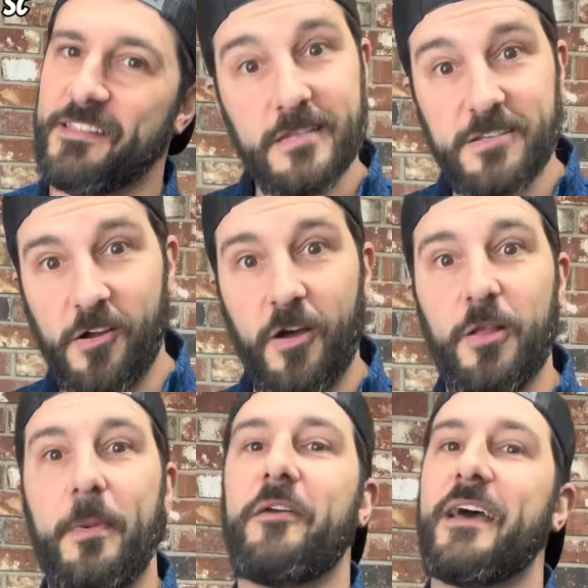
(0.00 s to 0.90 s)
Let's talk all
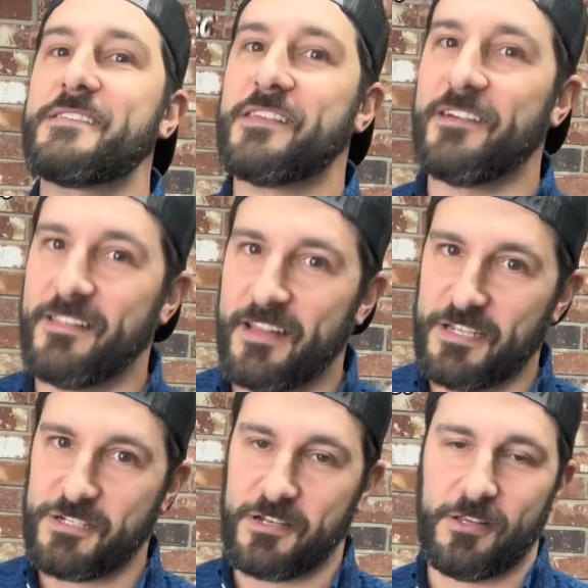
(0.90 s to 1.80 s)
about
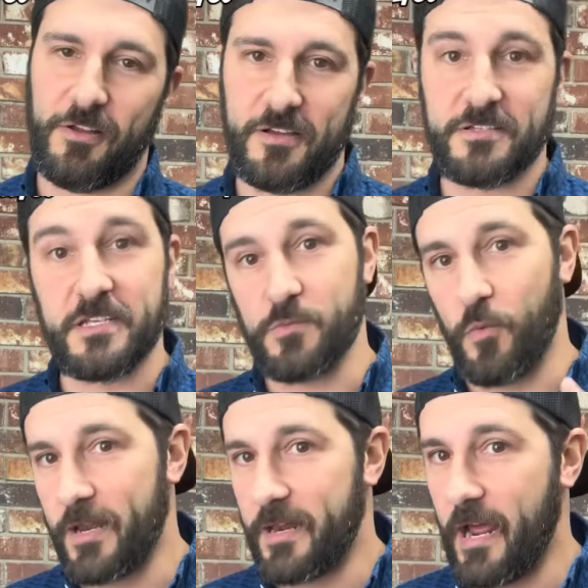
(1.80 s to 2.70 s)
escalation clauses,
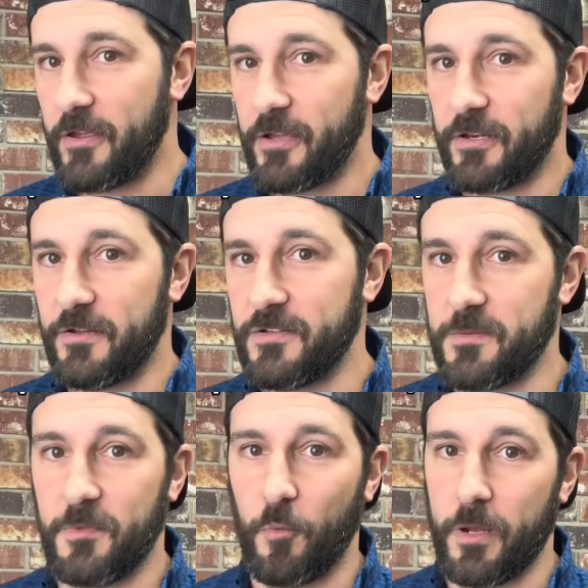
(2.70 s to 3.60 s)
when and how you can use
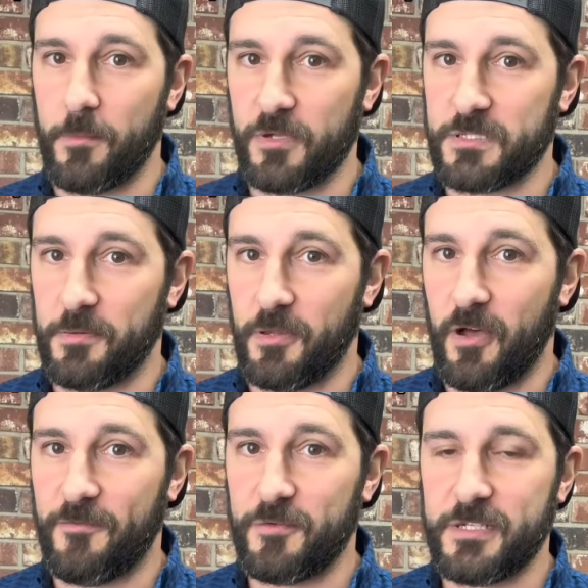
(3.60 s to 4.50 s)
them to win multiple
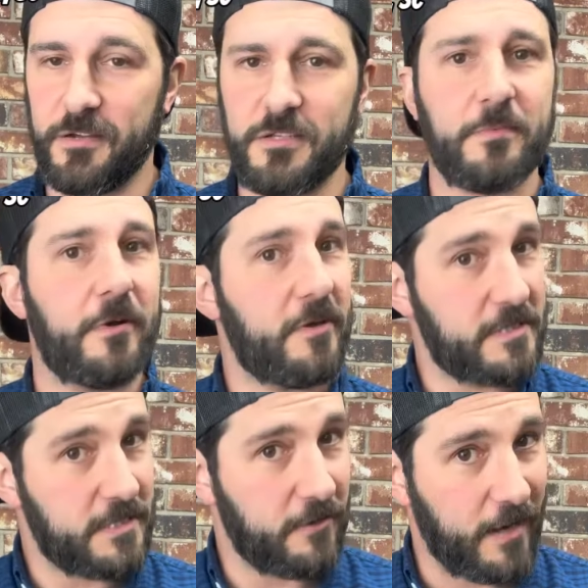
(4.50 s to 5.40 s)
offer deals, but
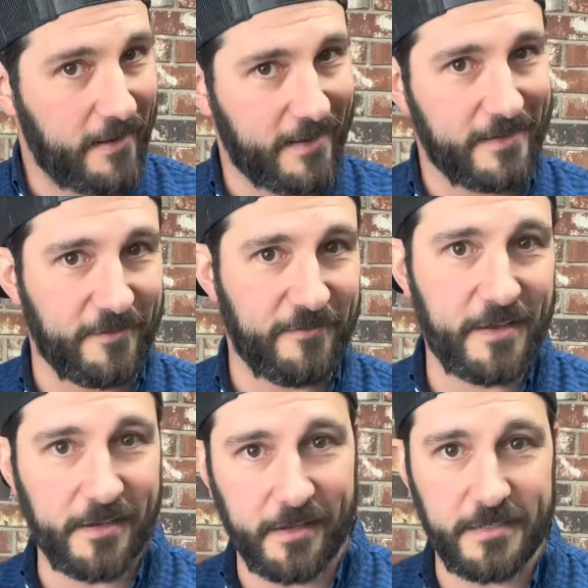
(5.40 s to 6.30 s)
also how you can
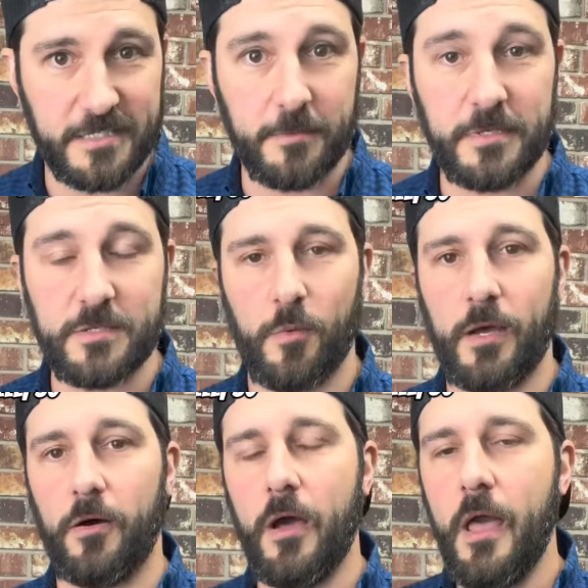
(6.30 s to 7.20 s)
defend against them as
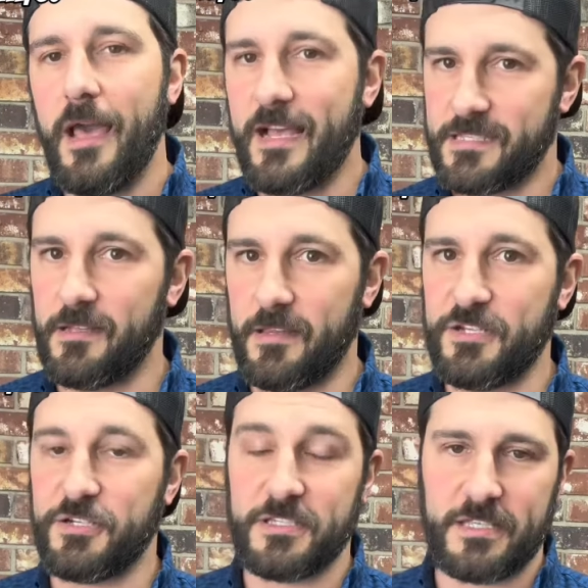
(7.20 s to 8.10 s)
well.
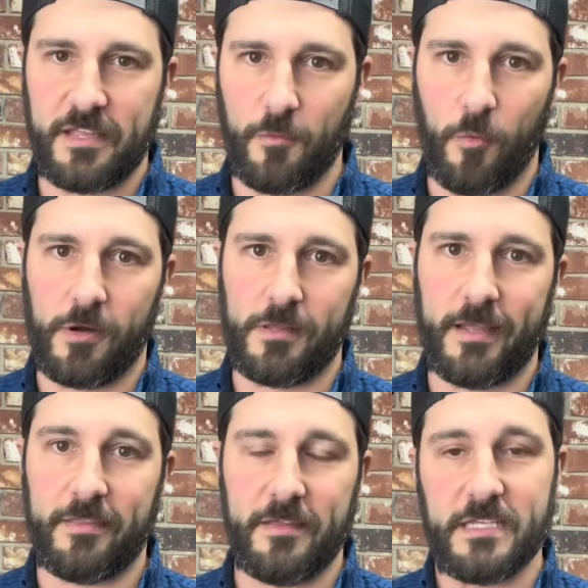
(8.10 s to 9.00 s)
Escalations tend to work
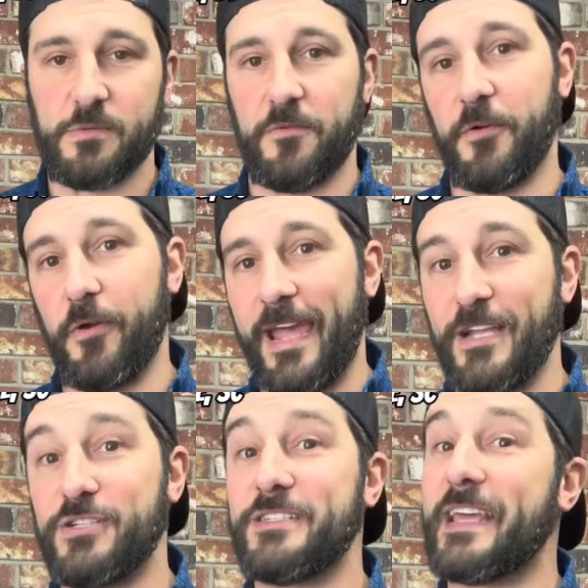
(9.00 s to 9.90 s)
like this. With your
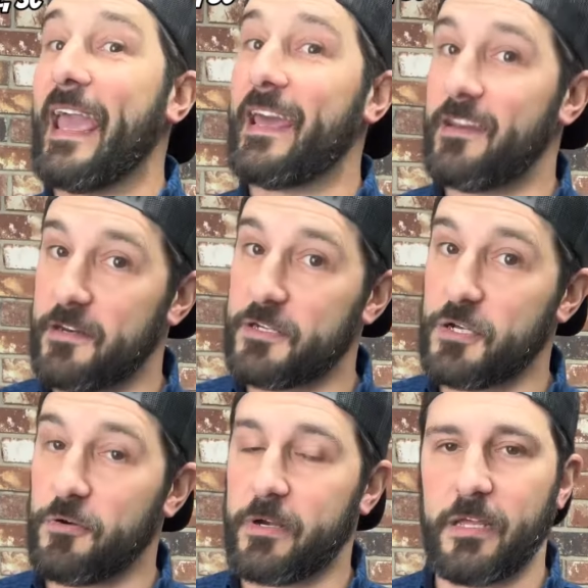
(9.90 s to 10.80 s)
agent and an
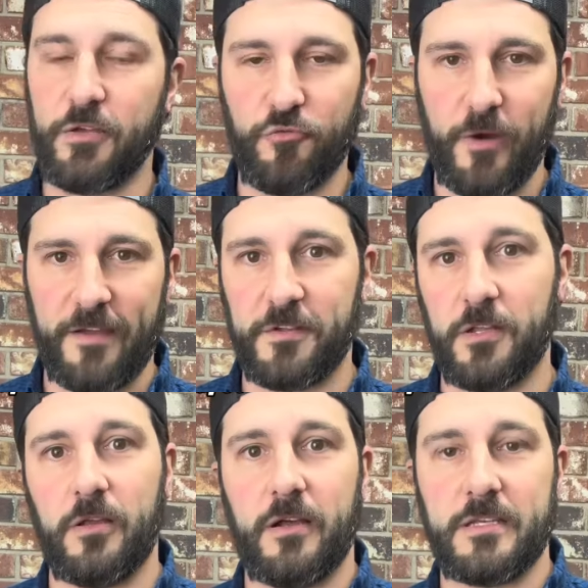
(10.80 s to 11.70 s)
attorney, you draft a
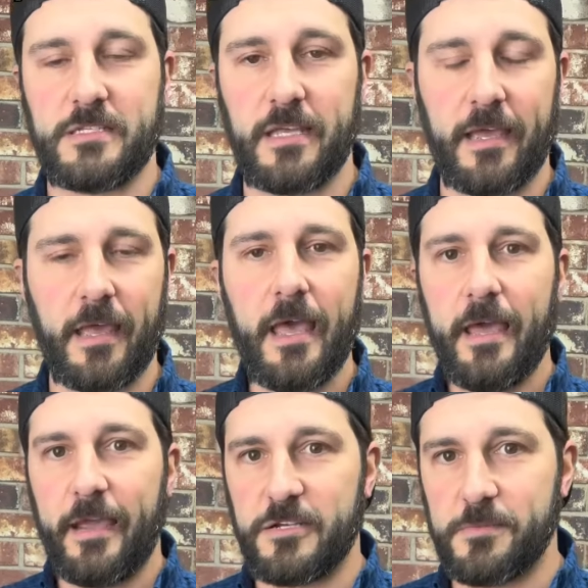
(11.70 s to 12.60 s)
clause saying,
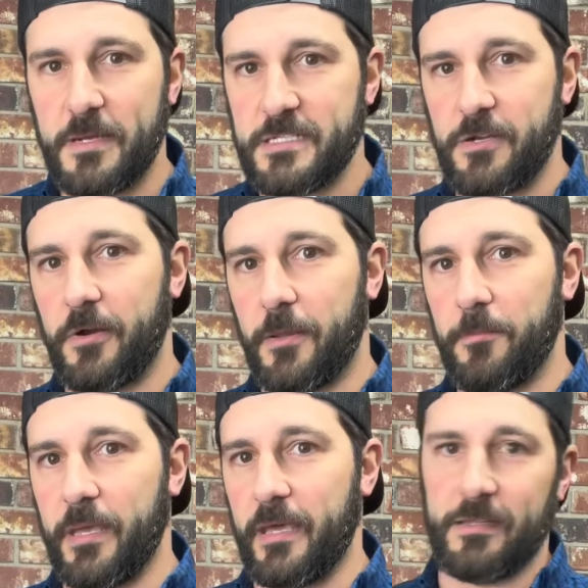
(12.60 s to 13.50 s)
here's my starting
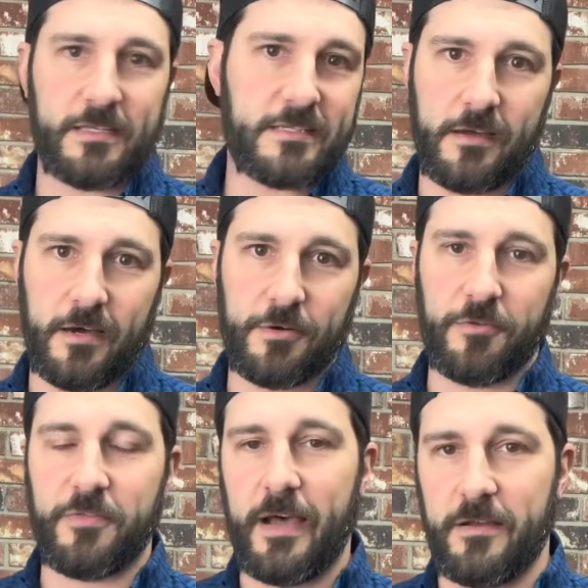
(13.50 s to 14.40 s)
bid, let's say
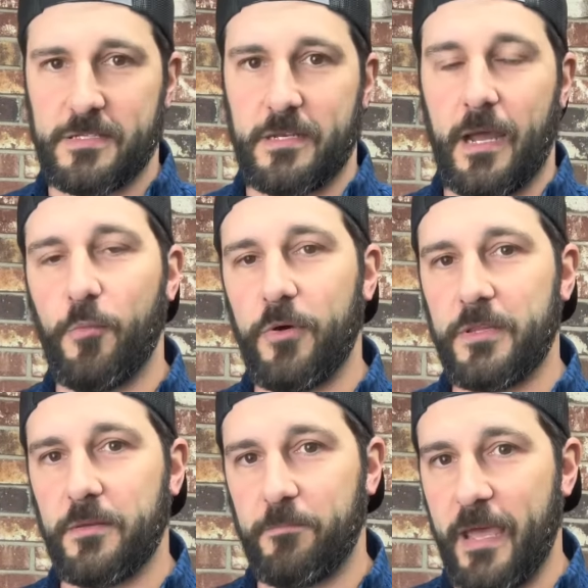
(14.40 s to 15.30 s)
100,000. I'm
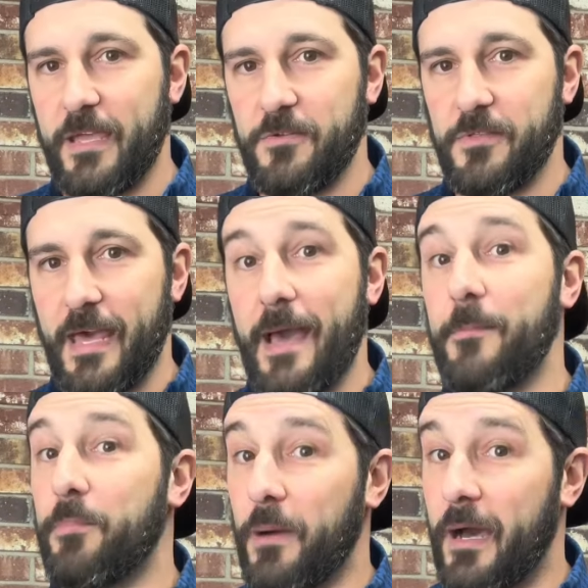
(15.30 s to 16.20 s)
willing to pay you
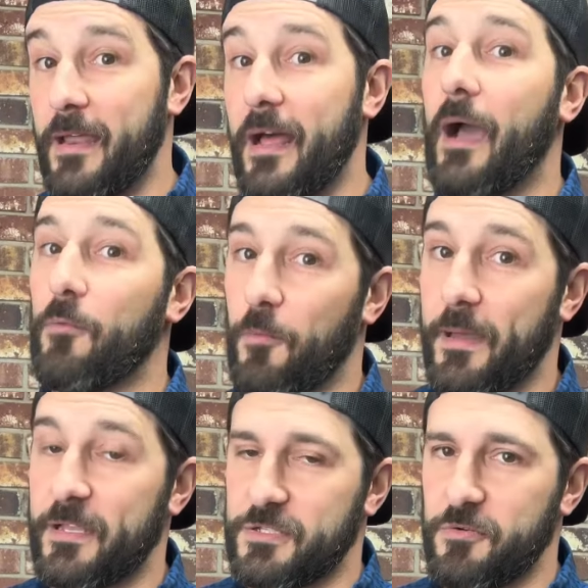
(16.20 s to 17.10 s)
that, but I will
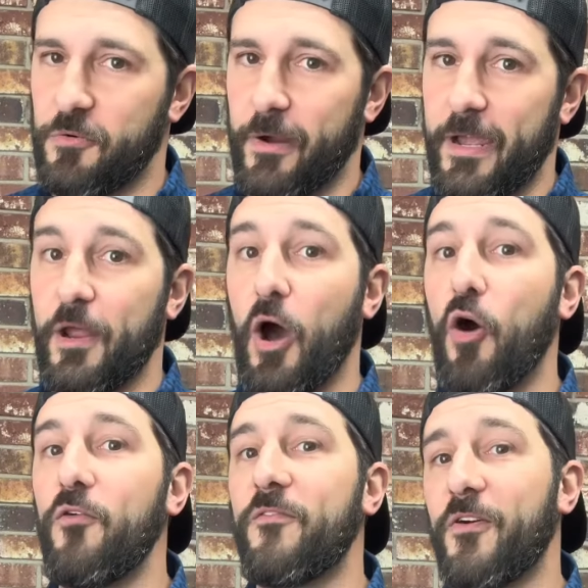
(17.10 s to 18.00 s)
pay two grand
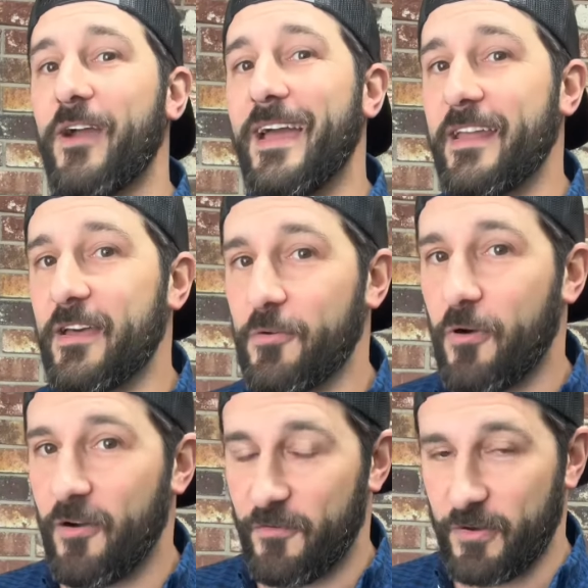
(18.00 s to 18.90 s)
over any other
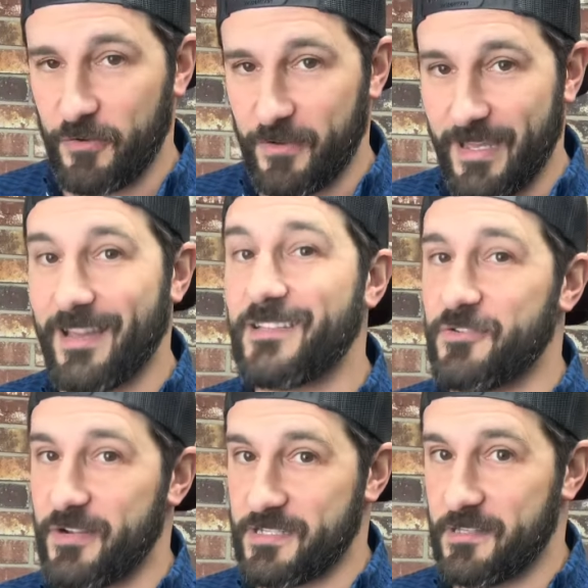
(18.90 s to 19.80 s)
offer you get,
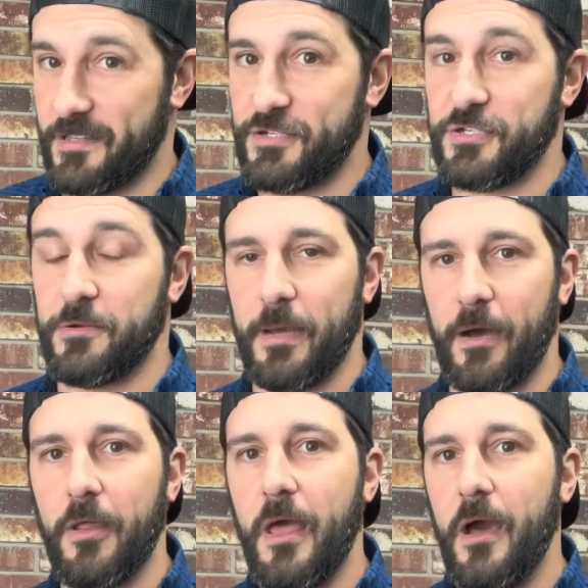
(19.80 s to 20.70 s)
your escalation
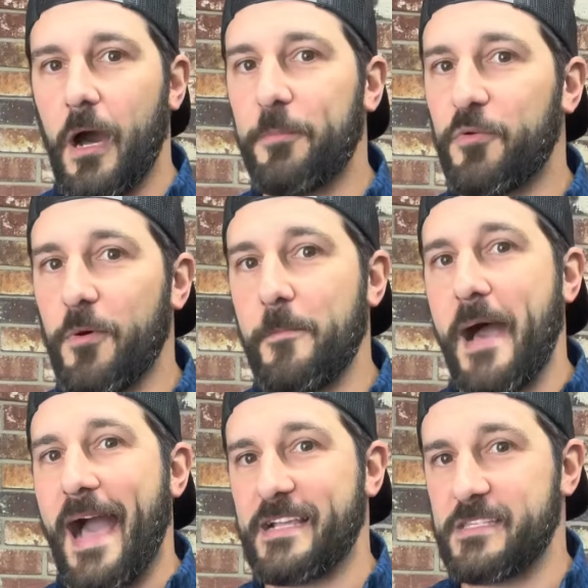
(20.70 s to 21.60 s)
amount, up to a
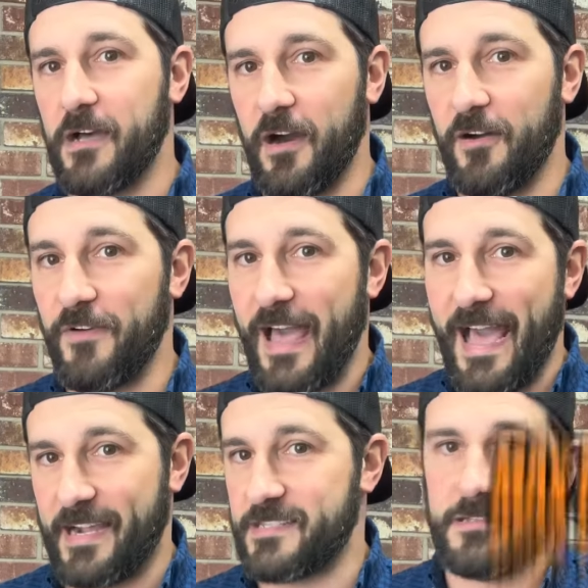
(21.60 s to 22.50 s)
max of
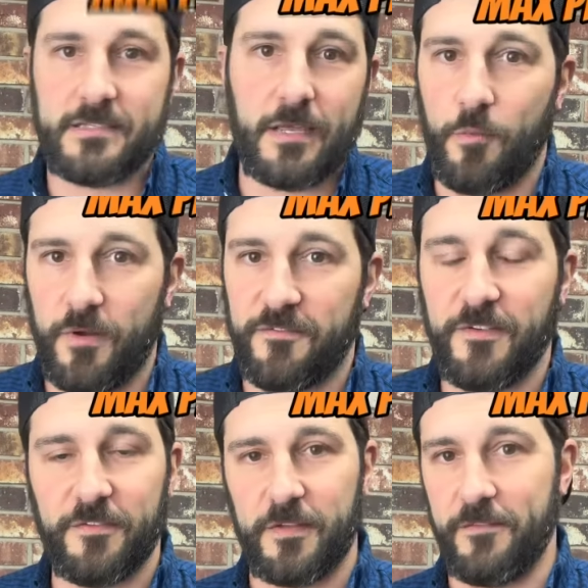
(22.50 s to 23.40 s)
X, let's say
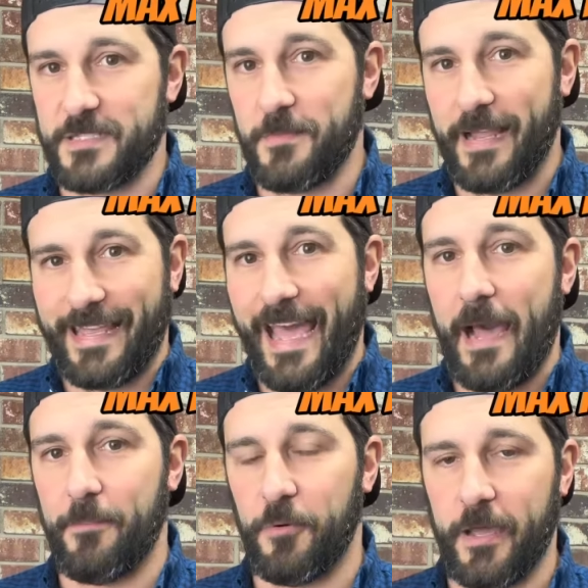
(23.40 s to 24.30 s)
150. That's my
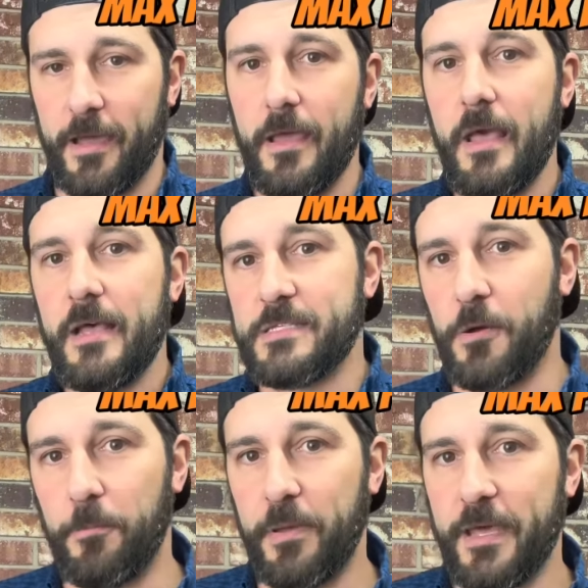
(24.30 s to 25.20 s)
cap, okay? So
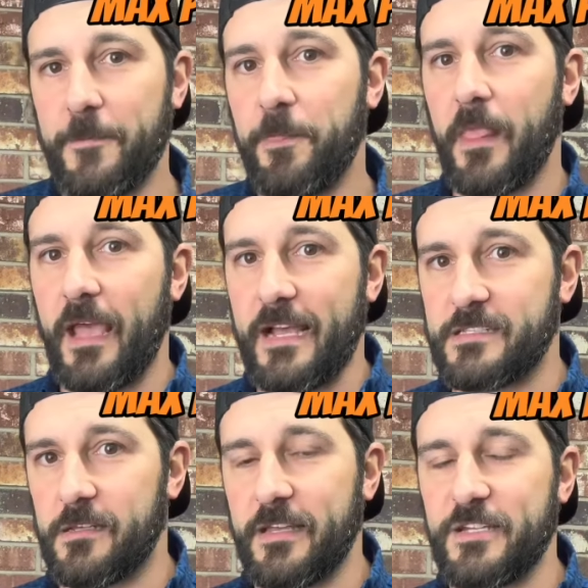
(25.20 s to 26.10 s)
bid,
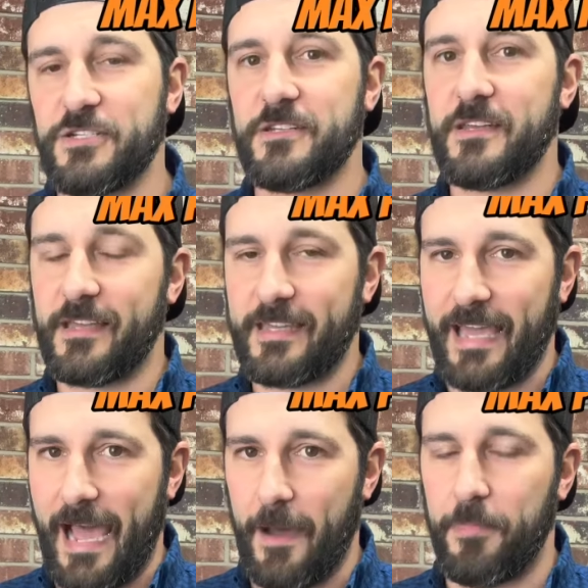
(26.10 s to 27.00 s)
escalation,
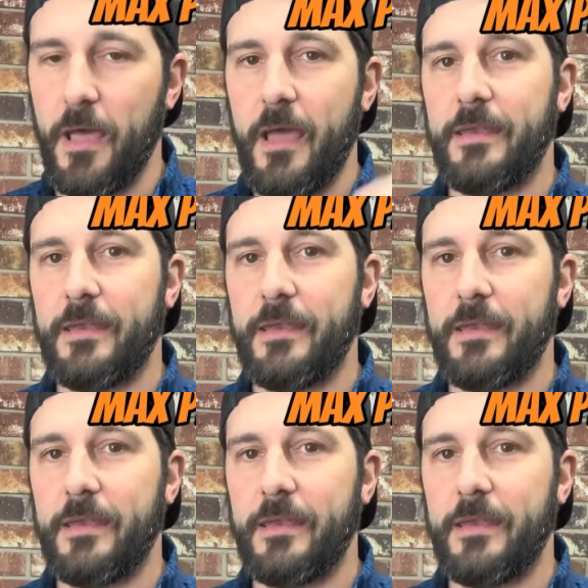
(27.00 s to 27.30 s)
cap.